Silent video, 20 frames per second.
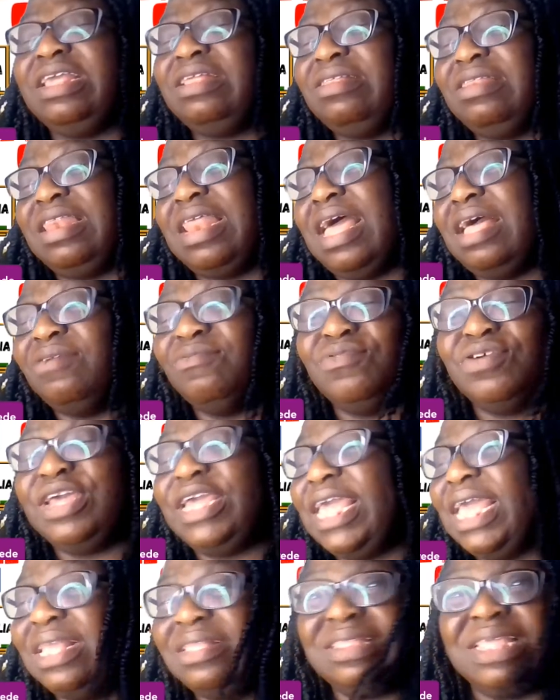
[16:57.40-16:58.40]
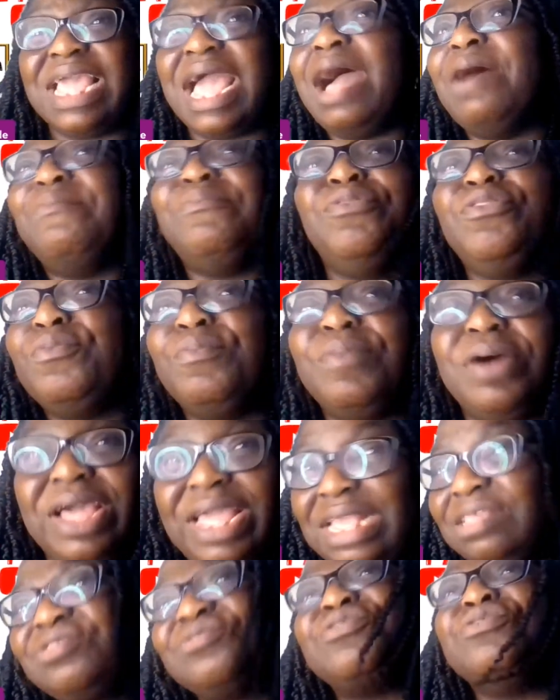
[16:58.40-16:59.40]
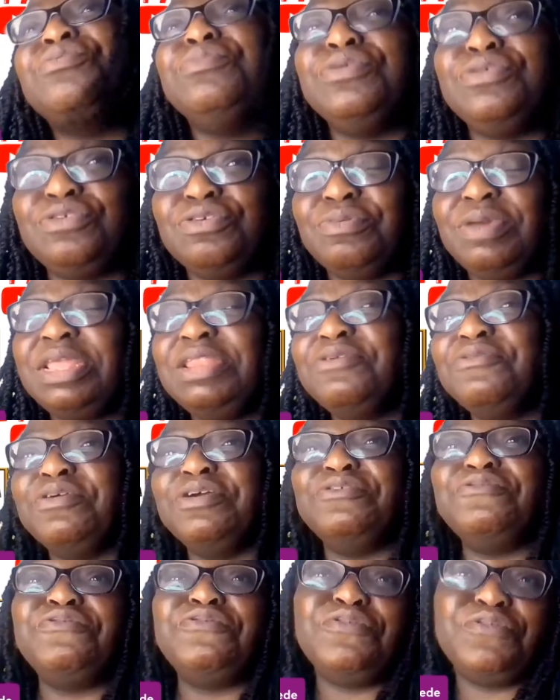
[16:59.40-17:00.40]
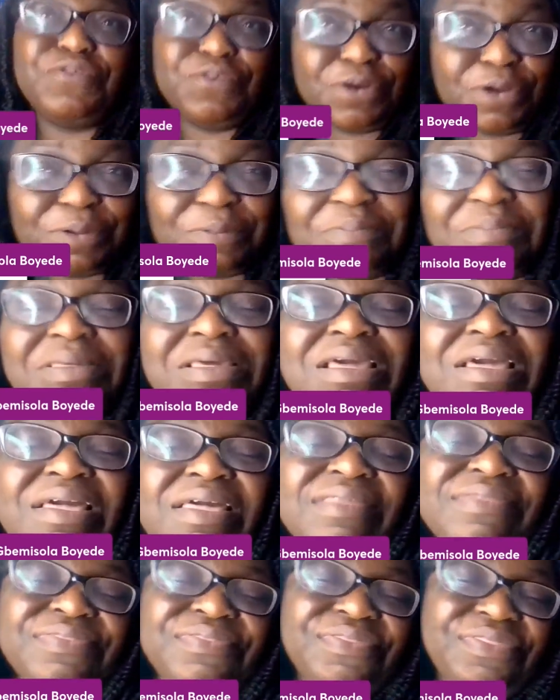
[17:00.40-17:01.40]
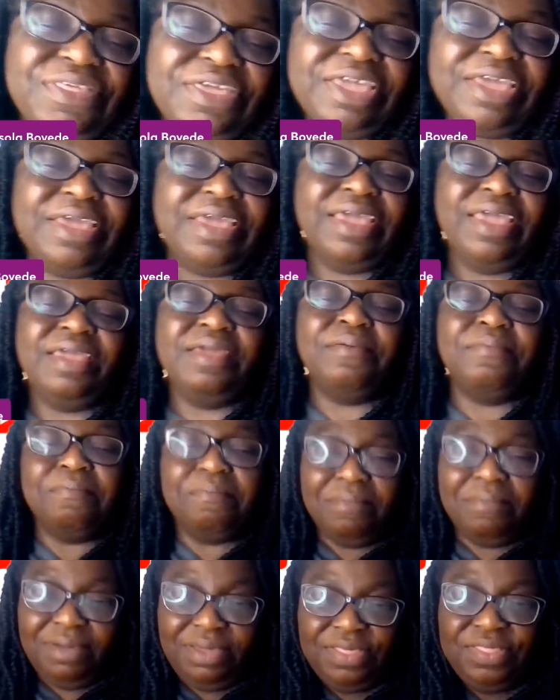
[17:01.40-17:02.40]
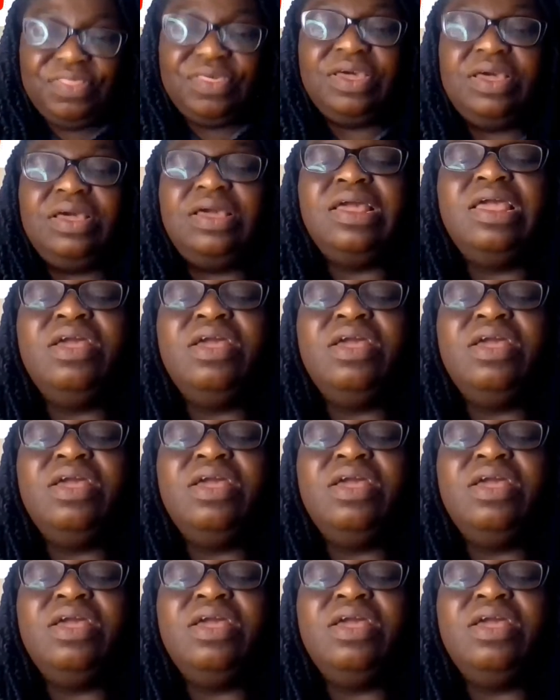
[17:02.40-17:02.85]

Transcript: that will get the abnormal X chromosome anyway from their mother.